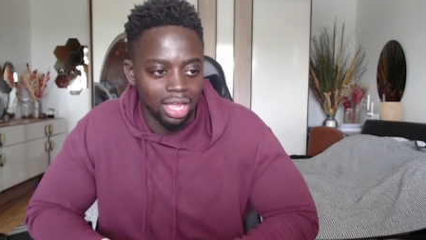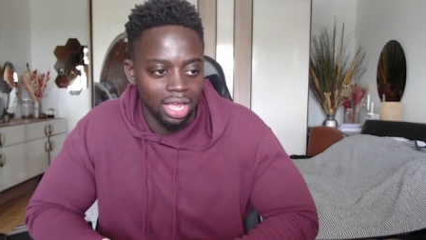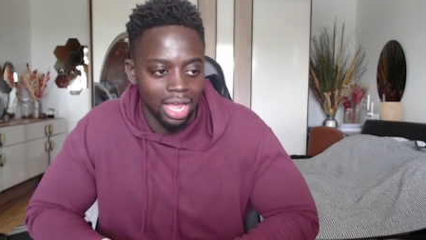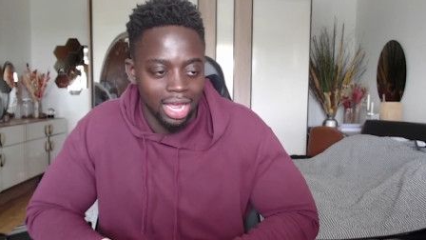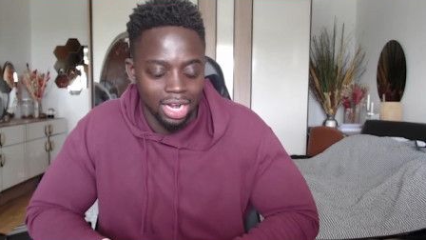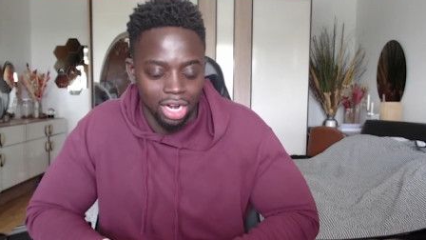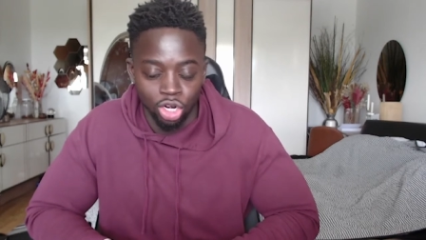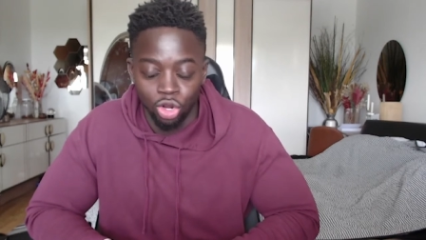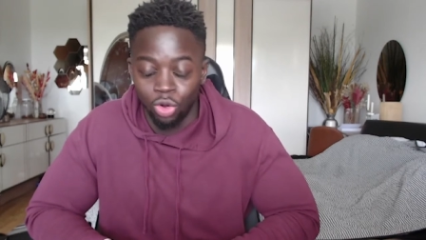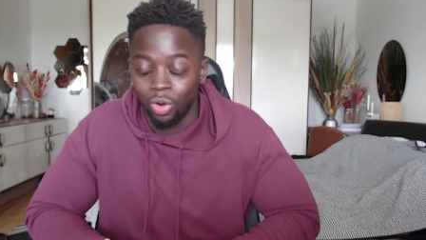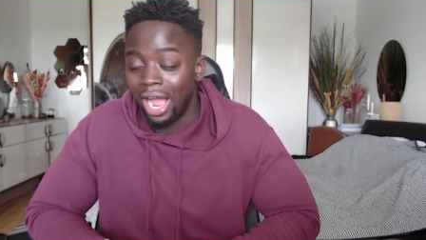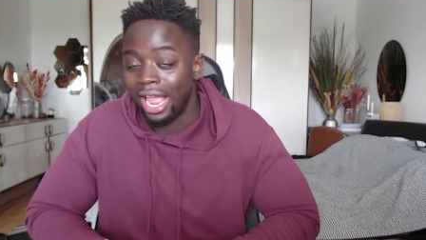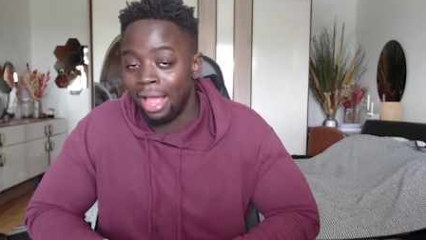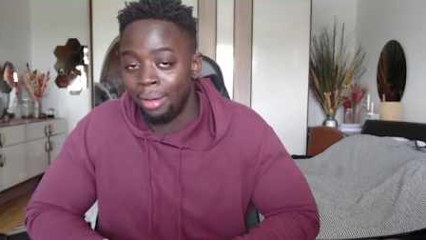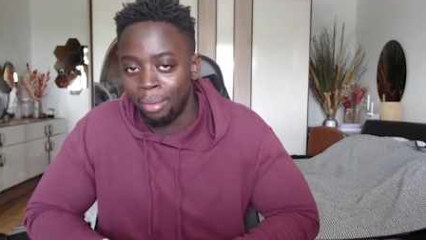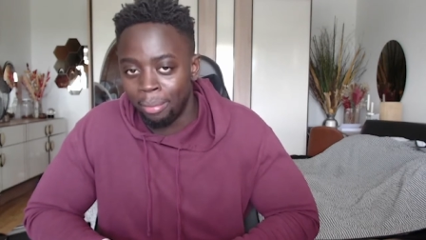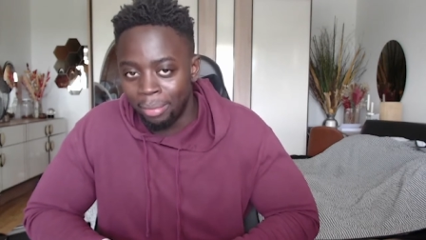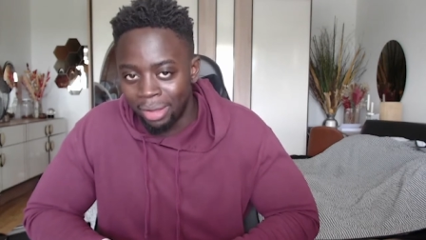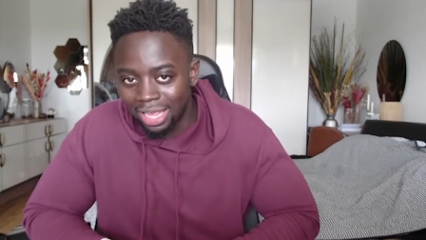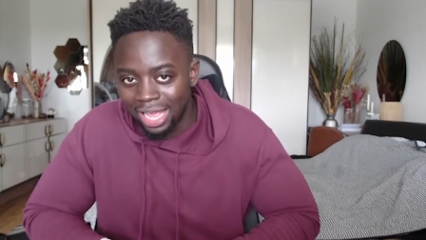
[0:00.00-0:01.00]
And I know I am
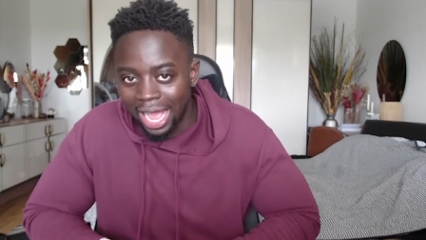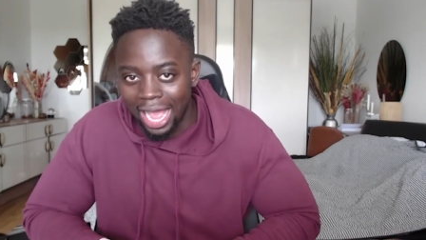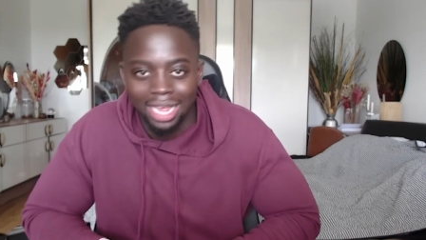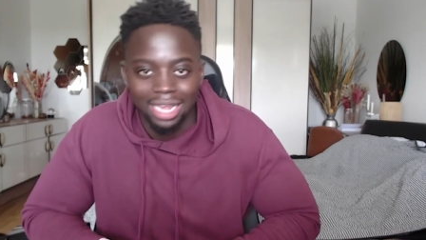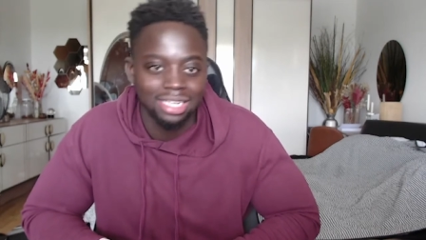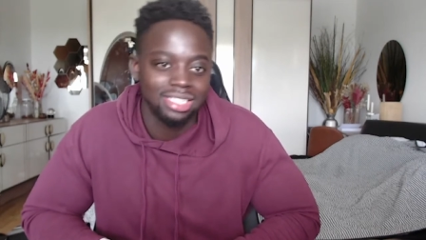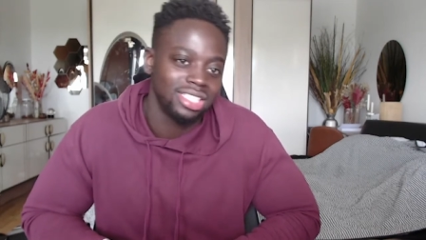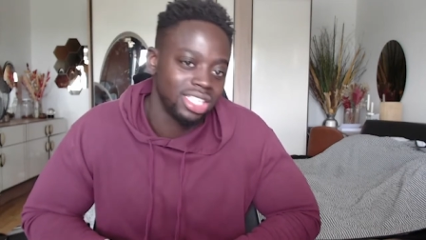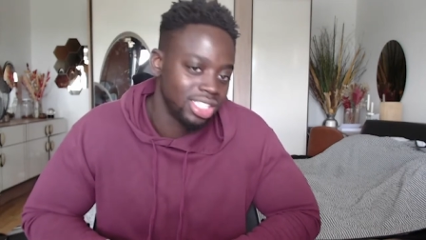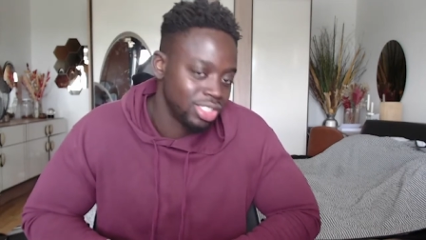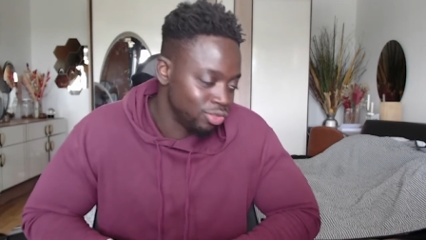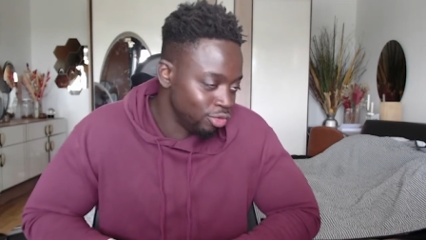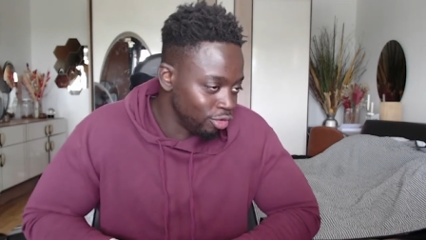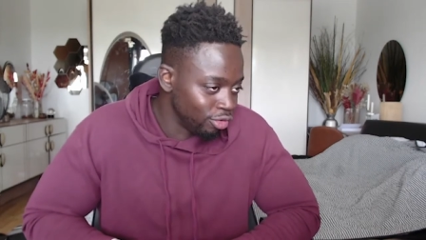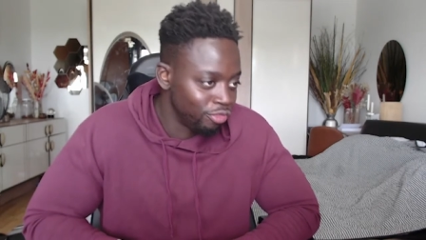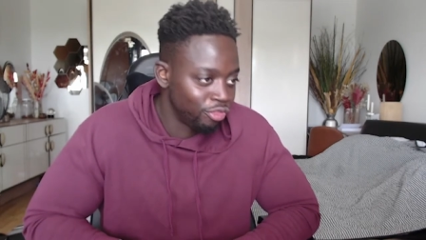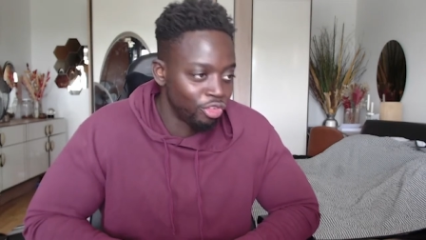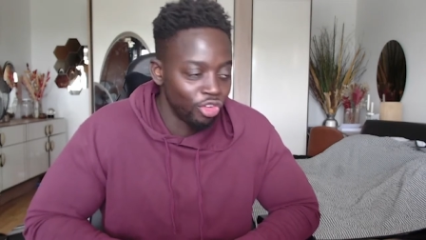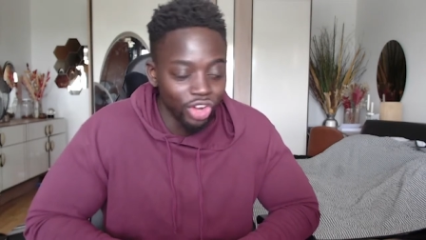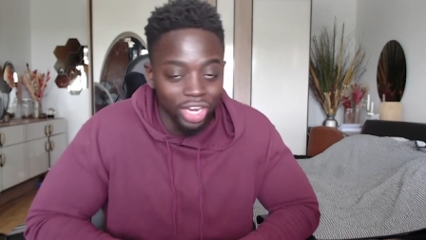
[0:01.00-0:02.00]
a big guy, six foot
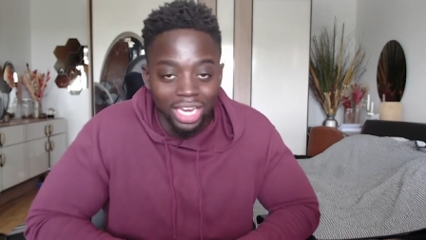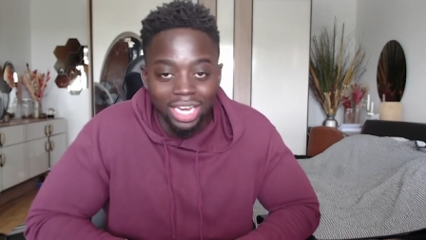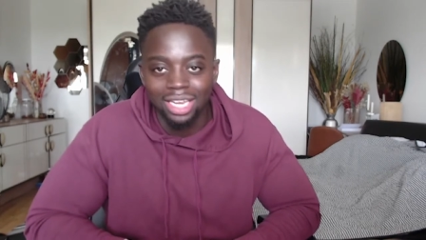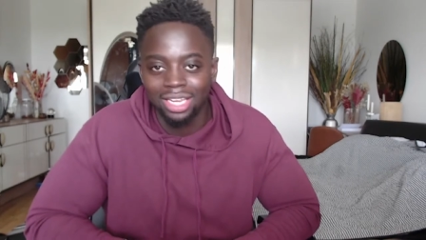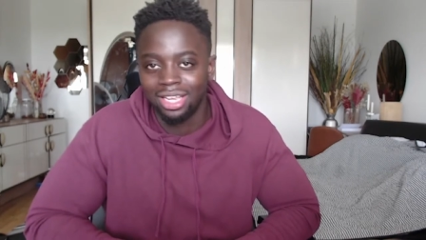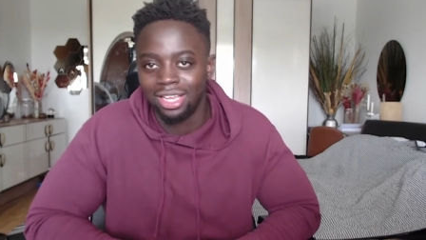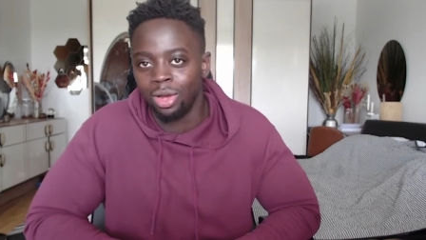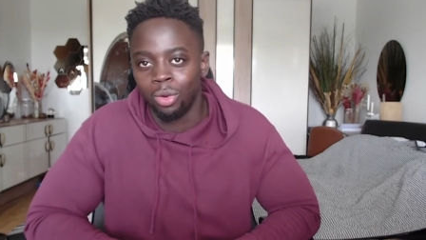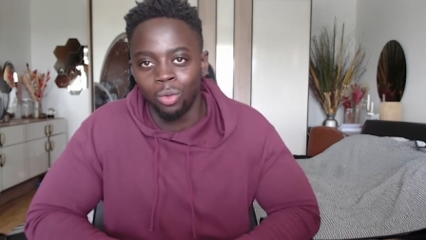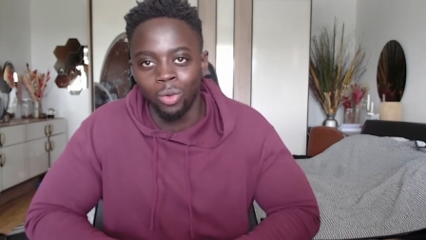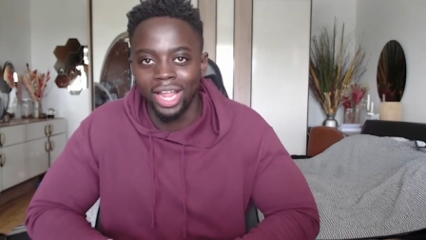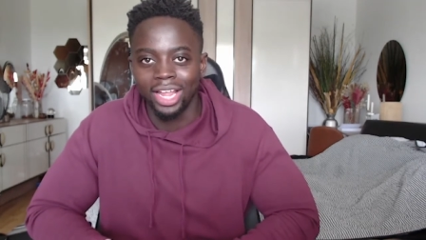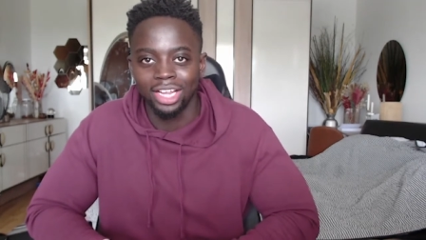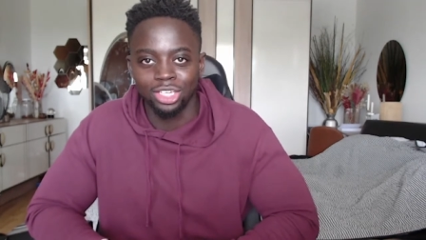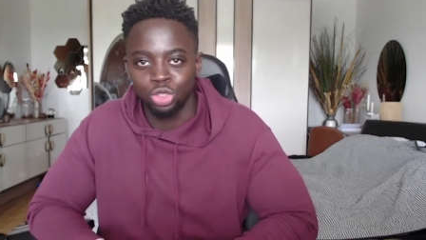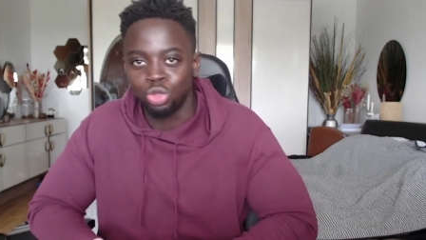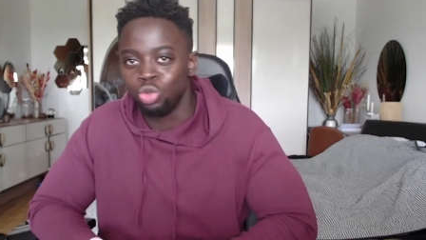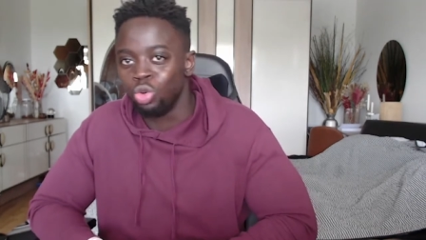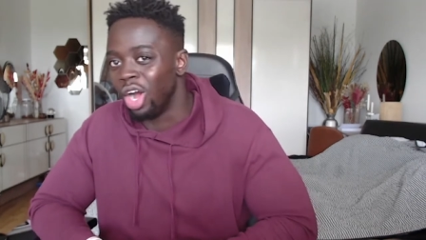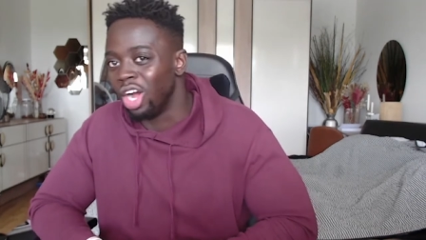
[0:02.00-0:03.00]
three, weighing
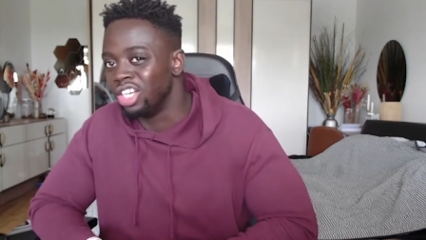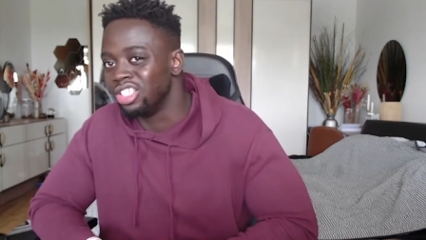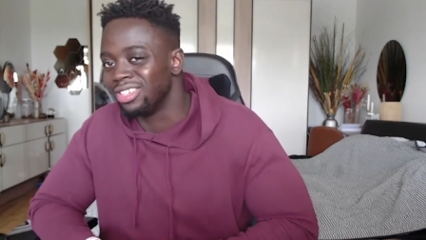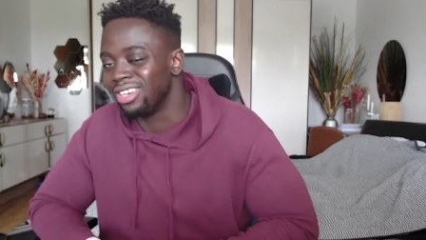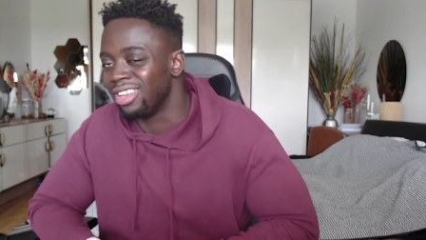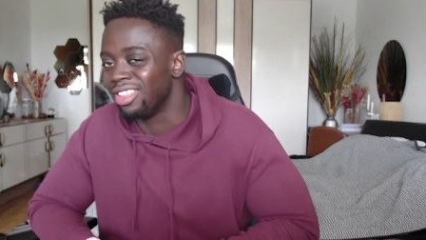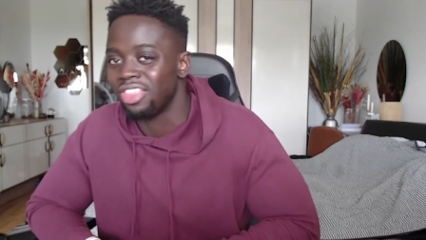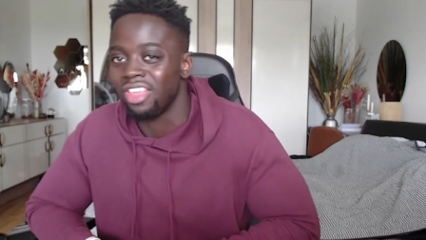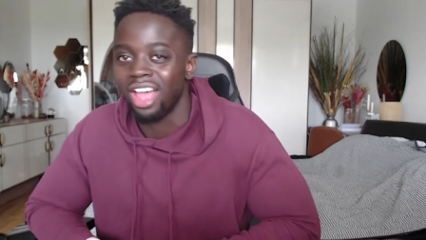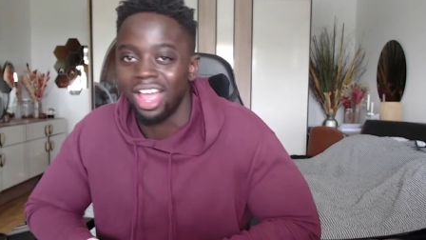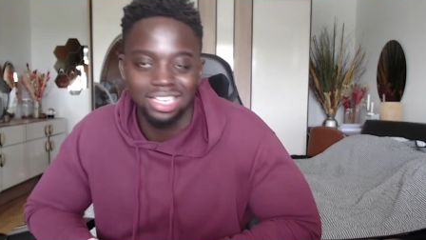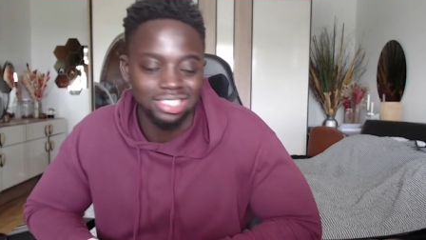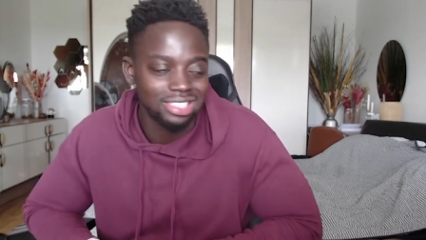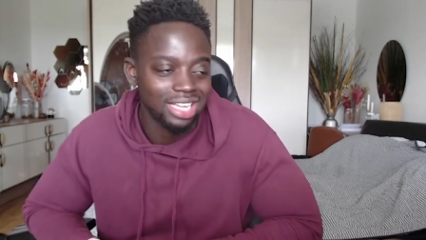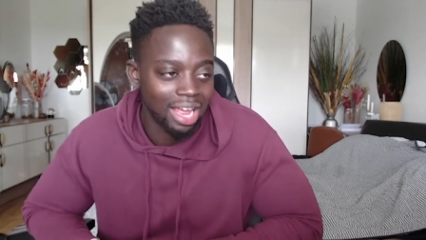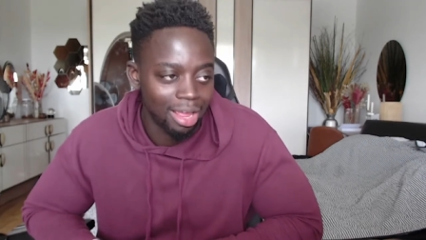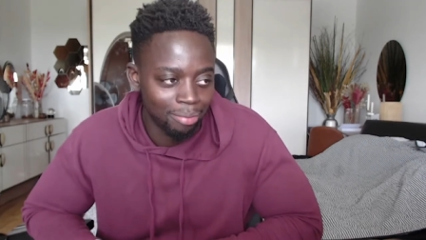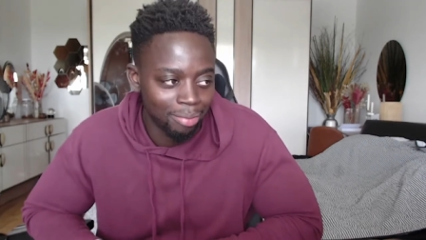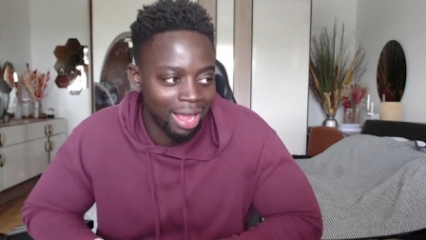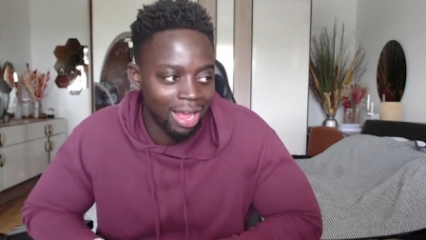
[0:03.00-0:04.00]
two hundred
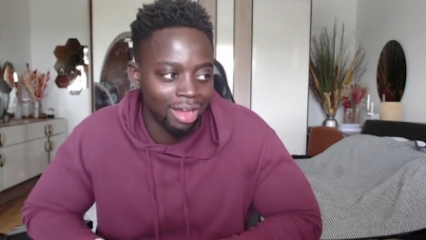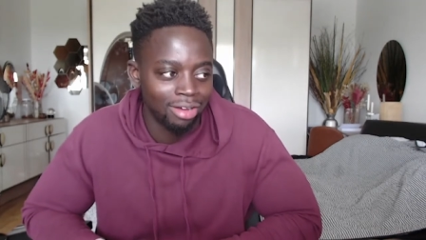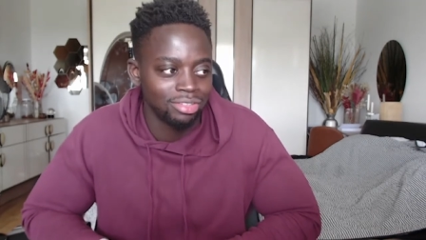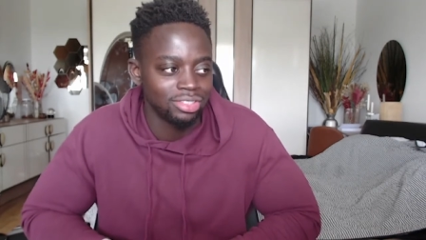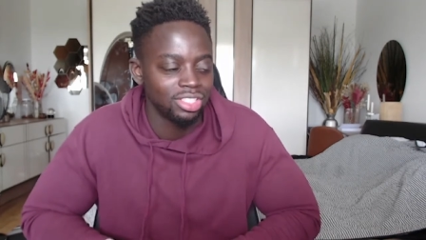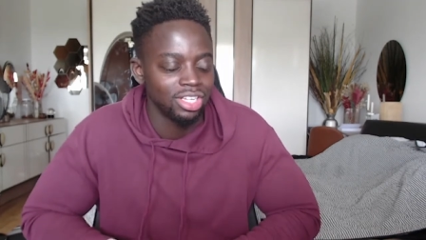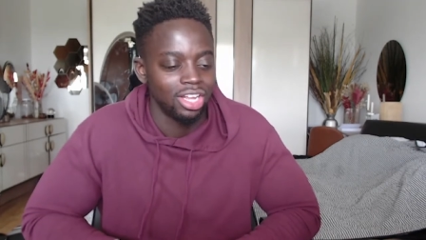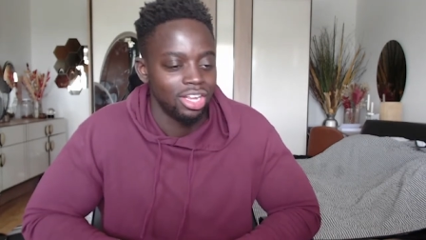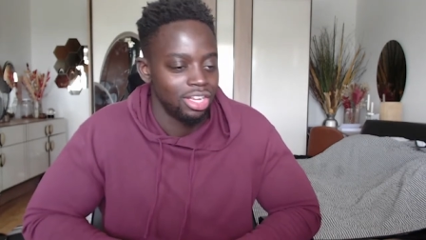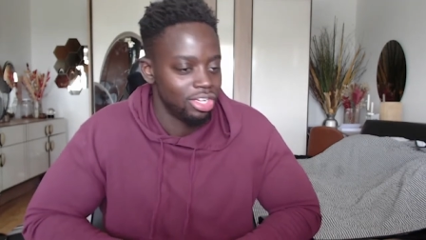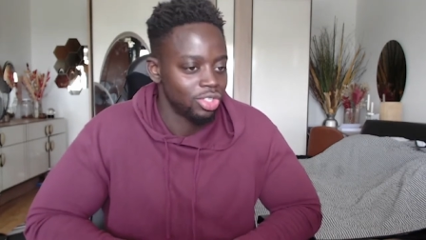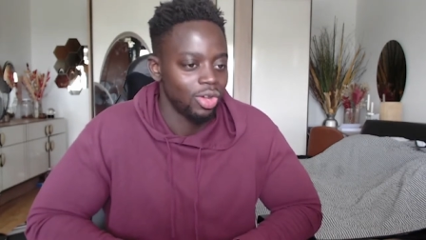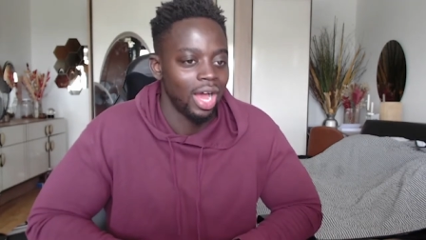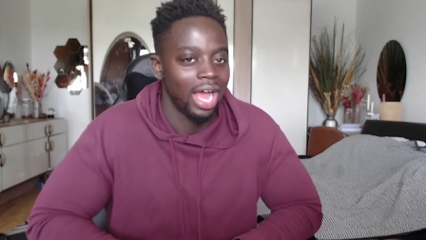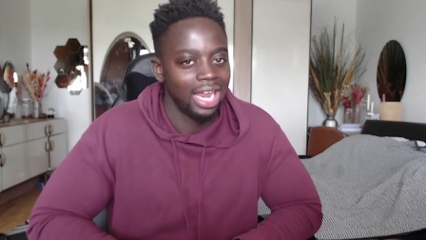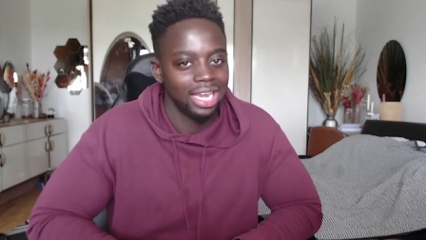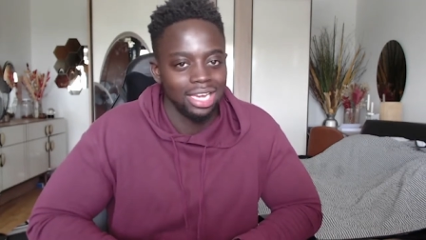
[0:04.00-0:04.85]
thirty-seven pounds. But I